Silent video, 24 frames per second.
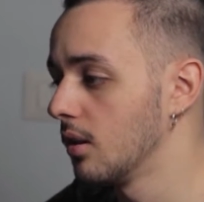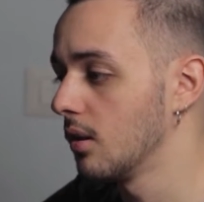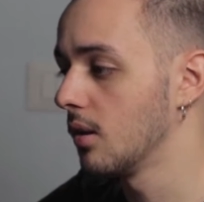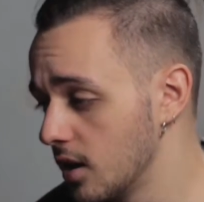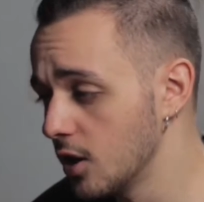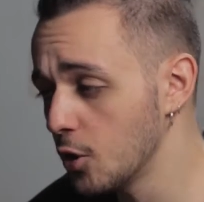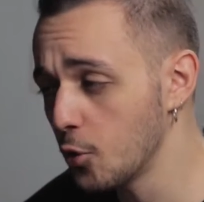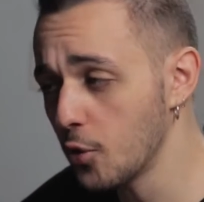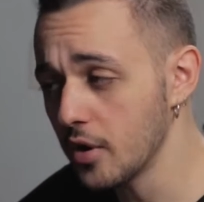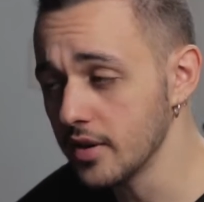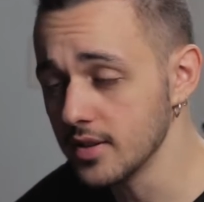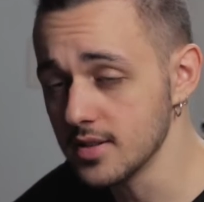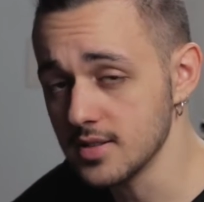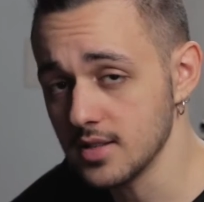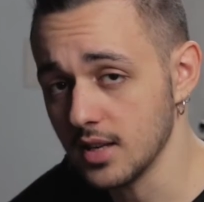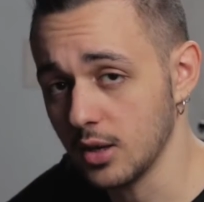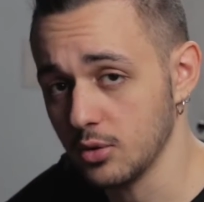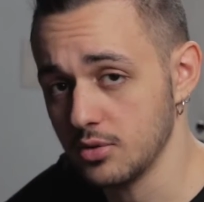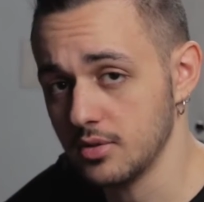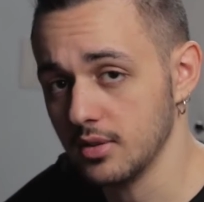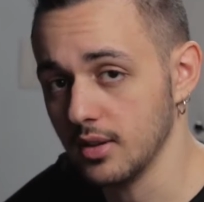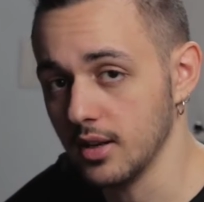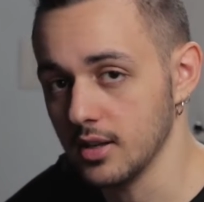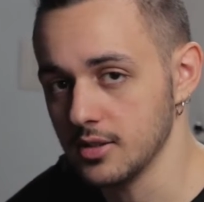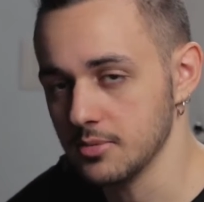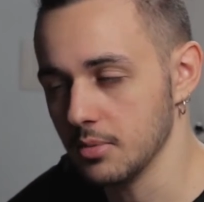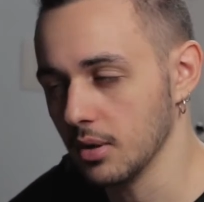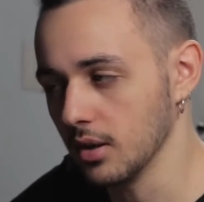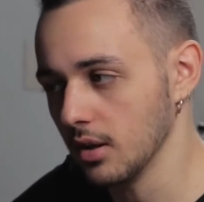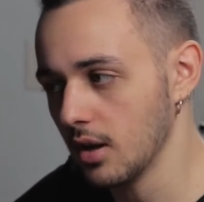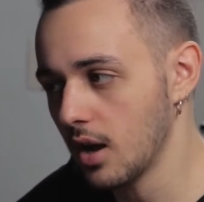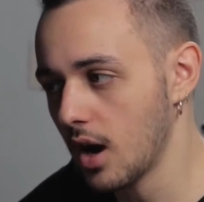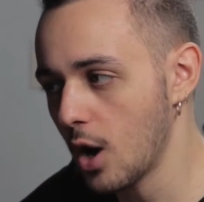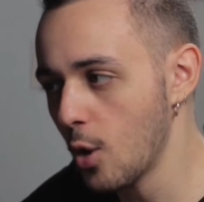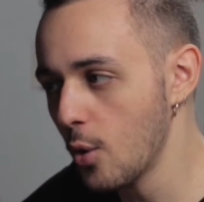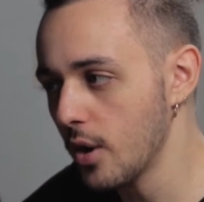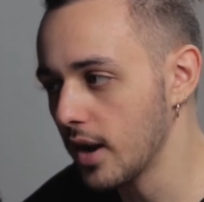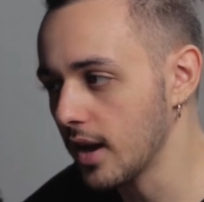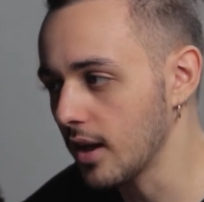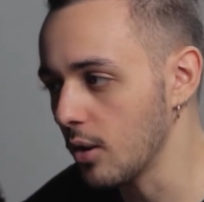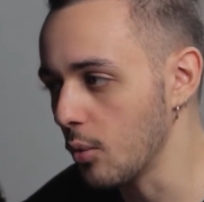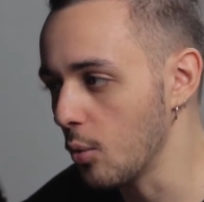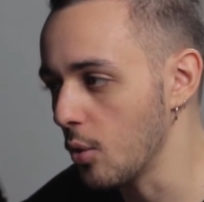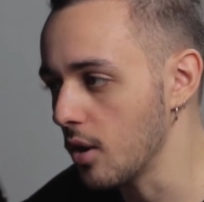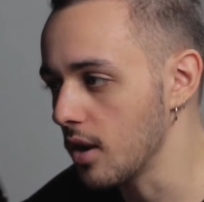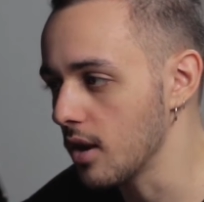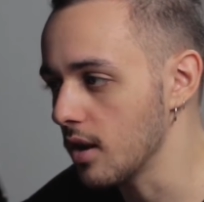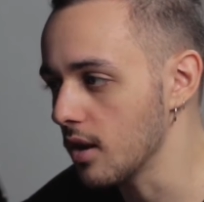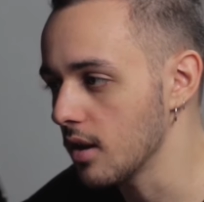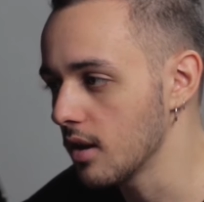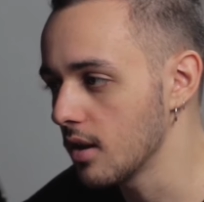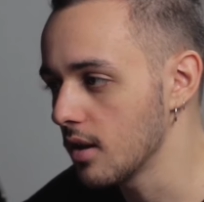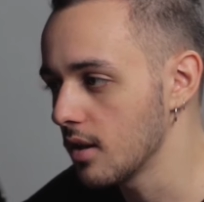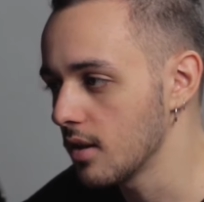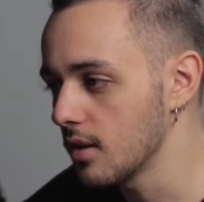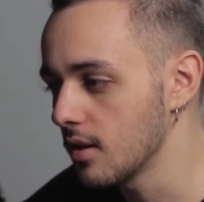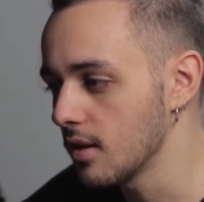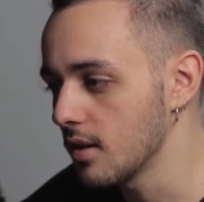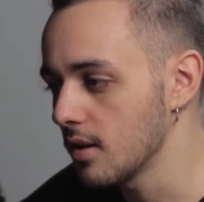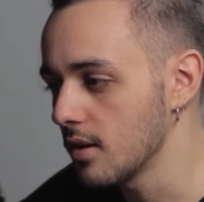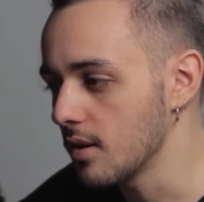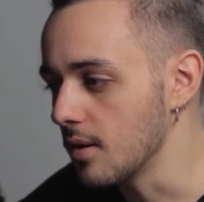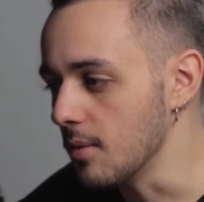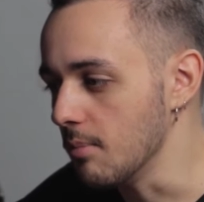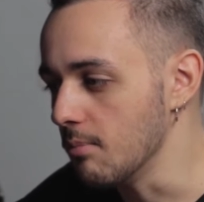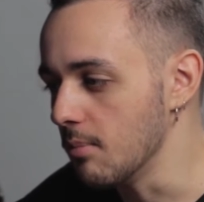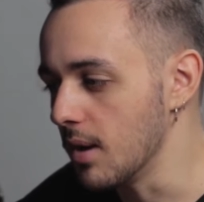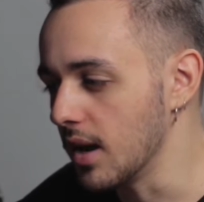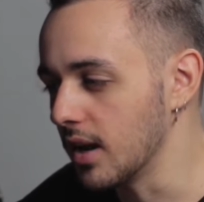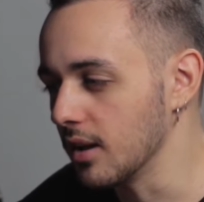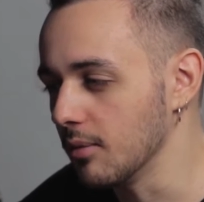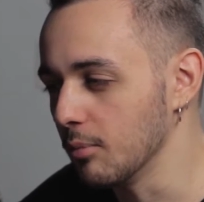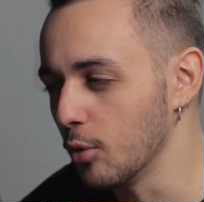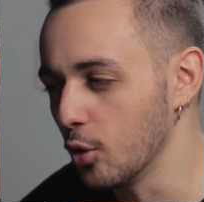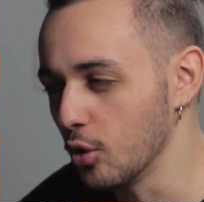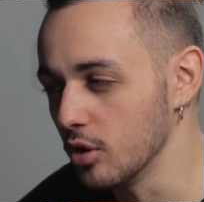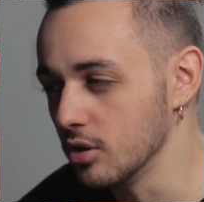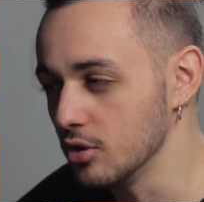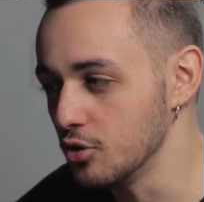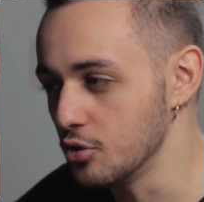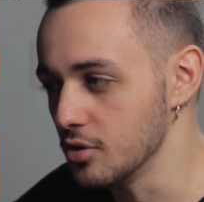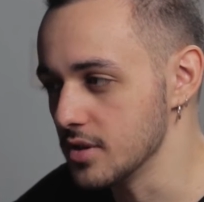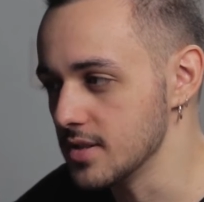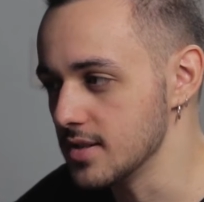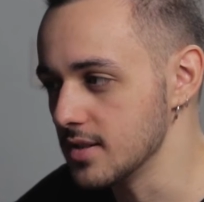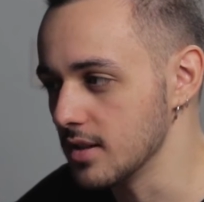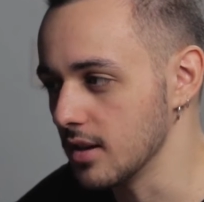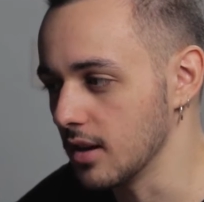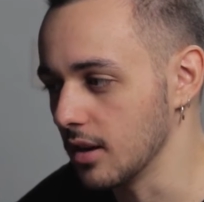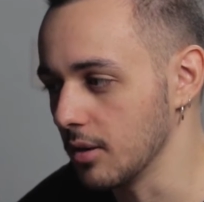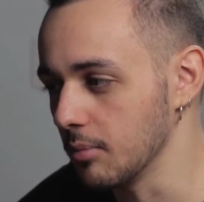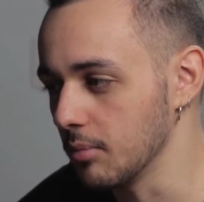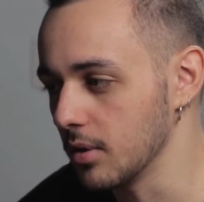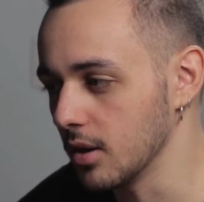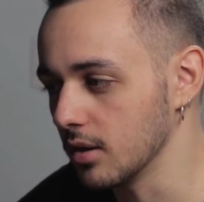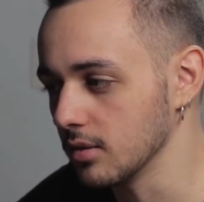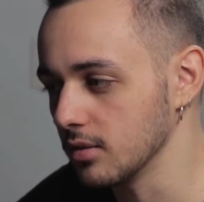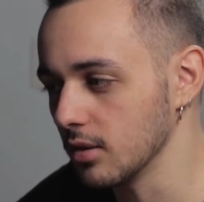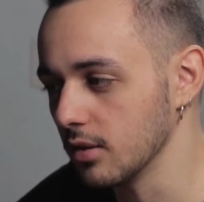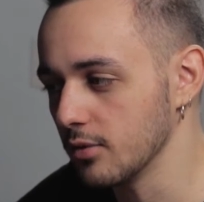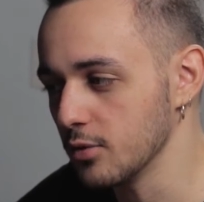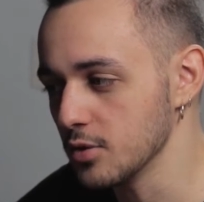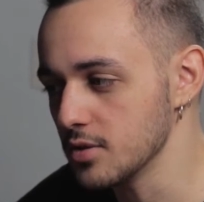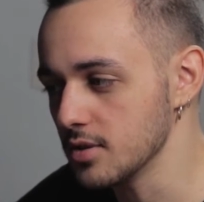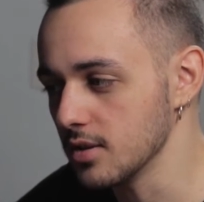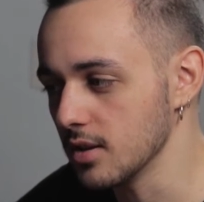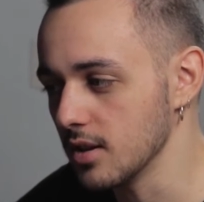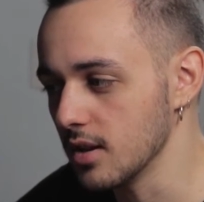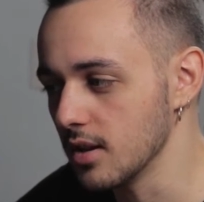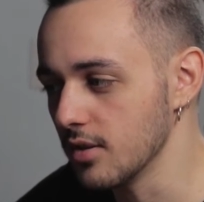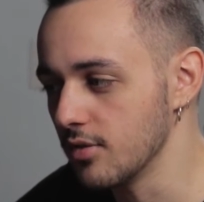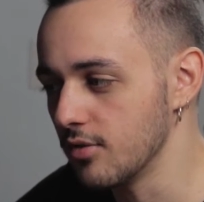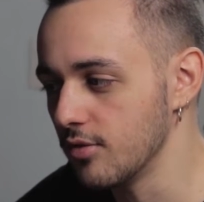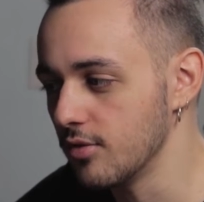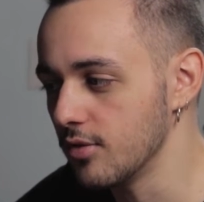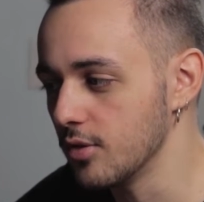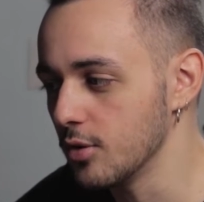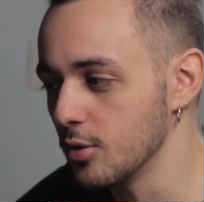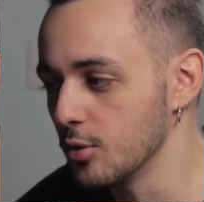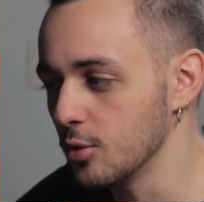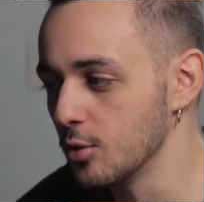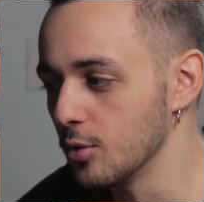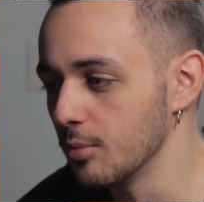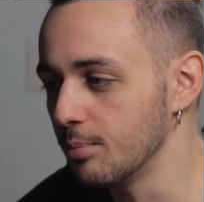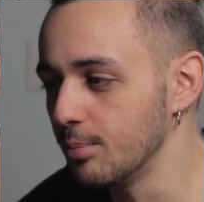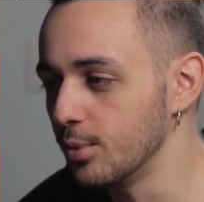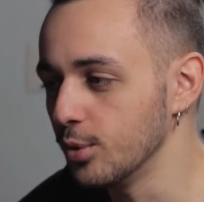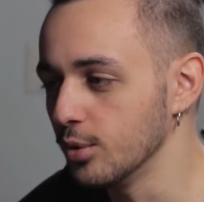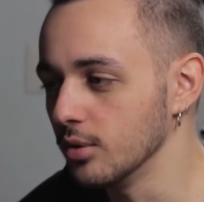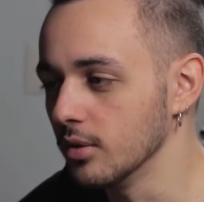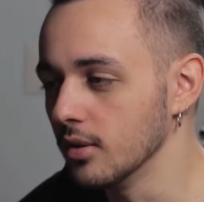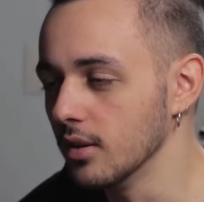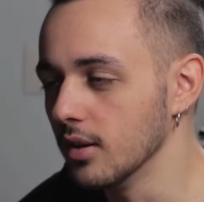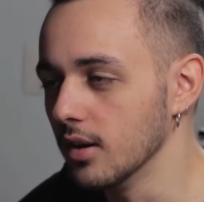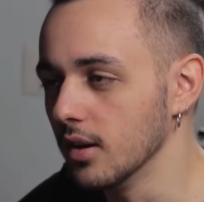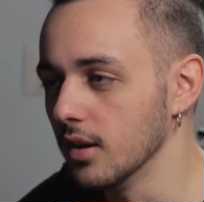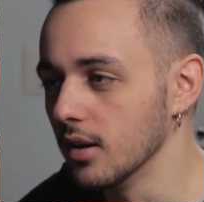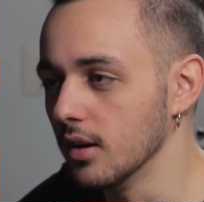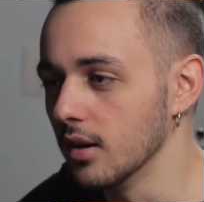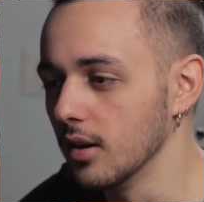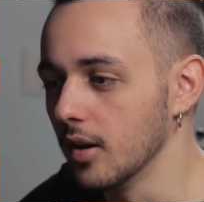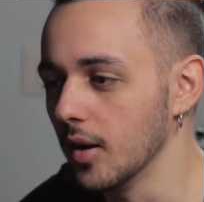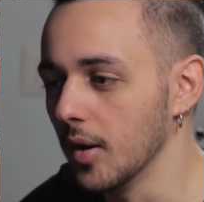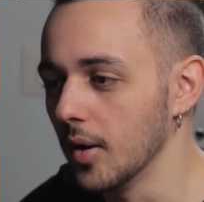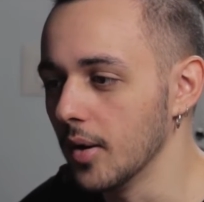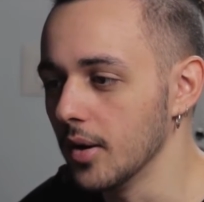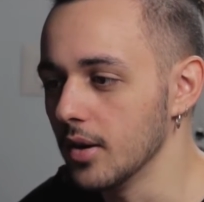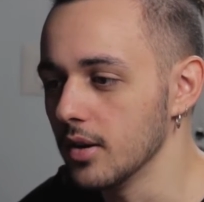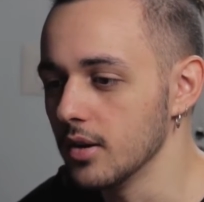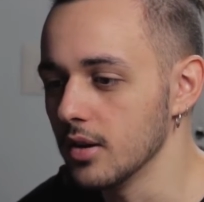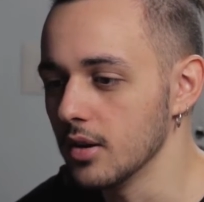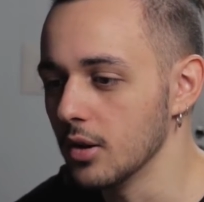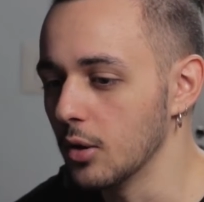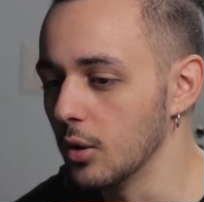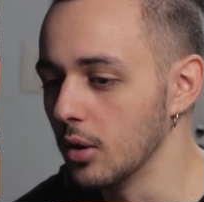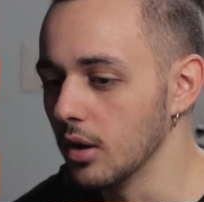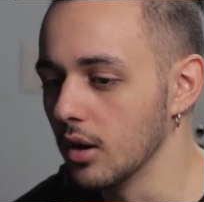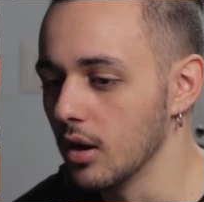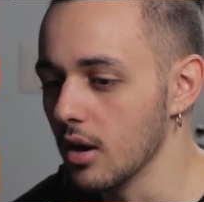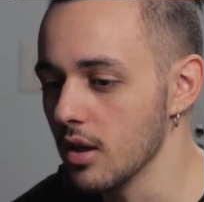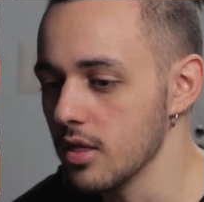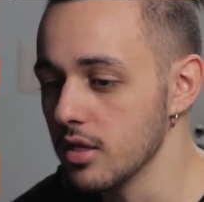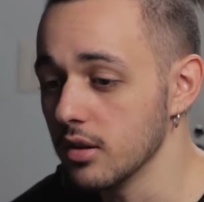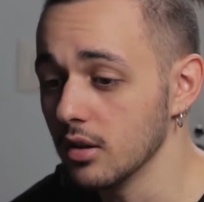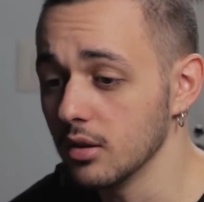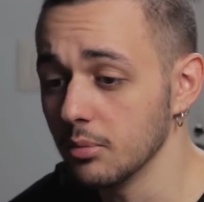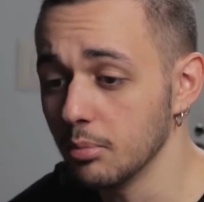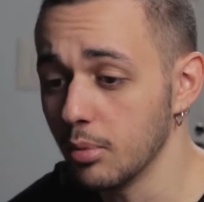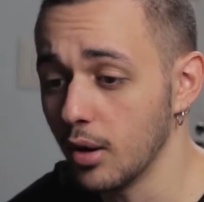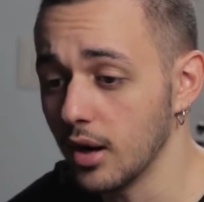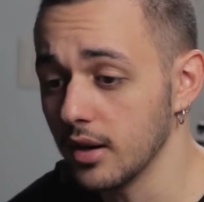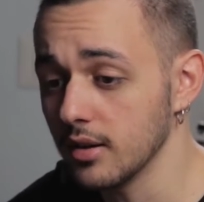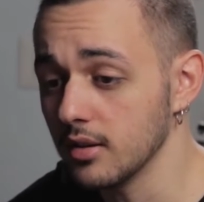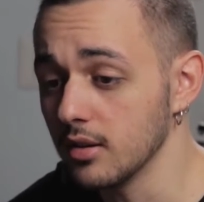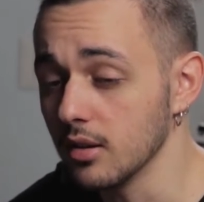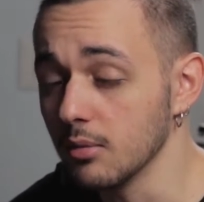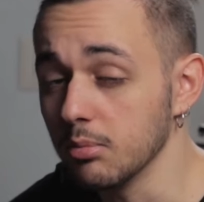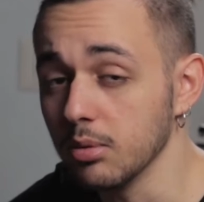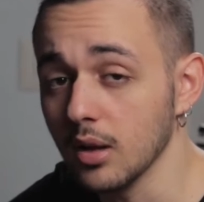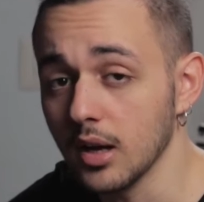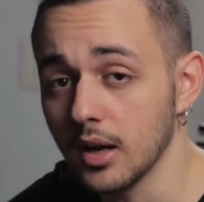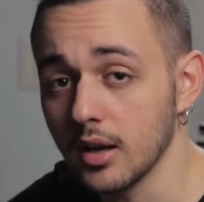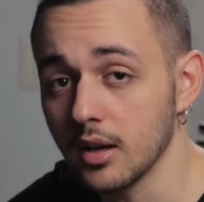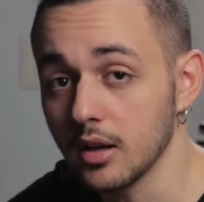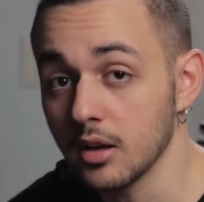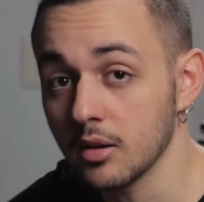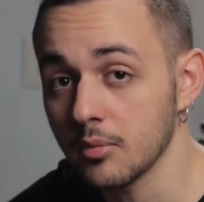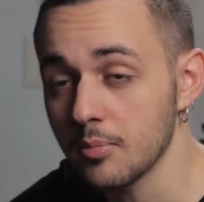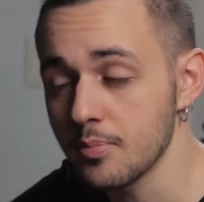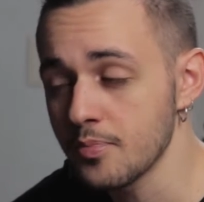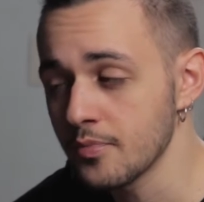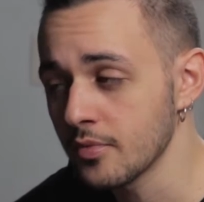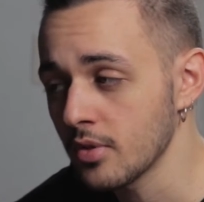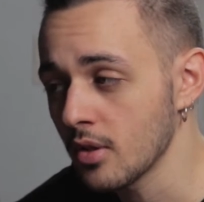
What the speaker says: It already sounds nice, but how can we make it more interesting? Because obviously, if you put a third-party plugin,